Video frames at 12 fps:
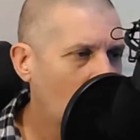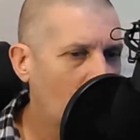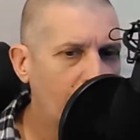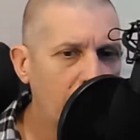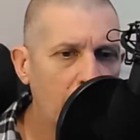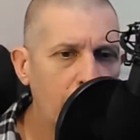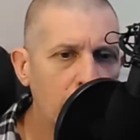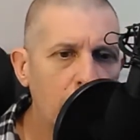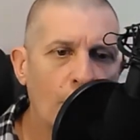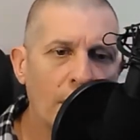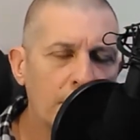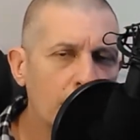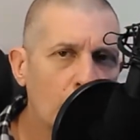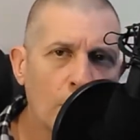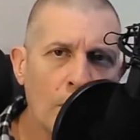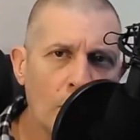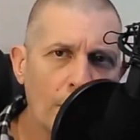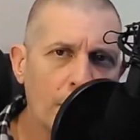I became a director
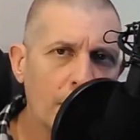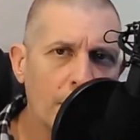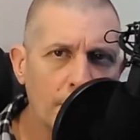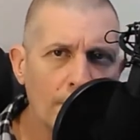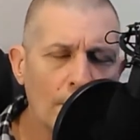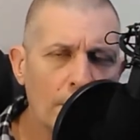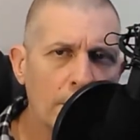of marketing,